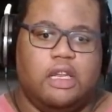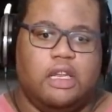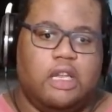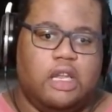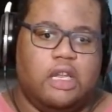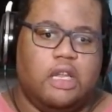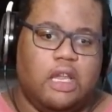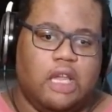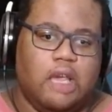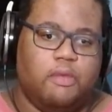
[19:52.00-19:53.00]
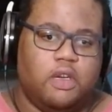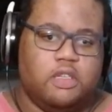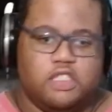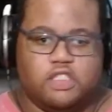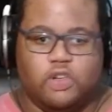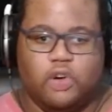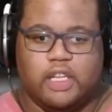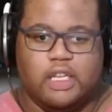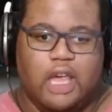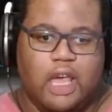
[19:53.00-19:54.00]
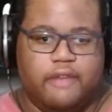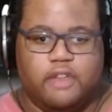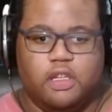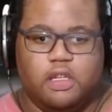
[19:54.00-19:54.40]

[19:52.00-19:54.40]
an M1, just so I could have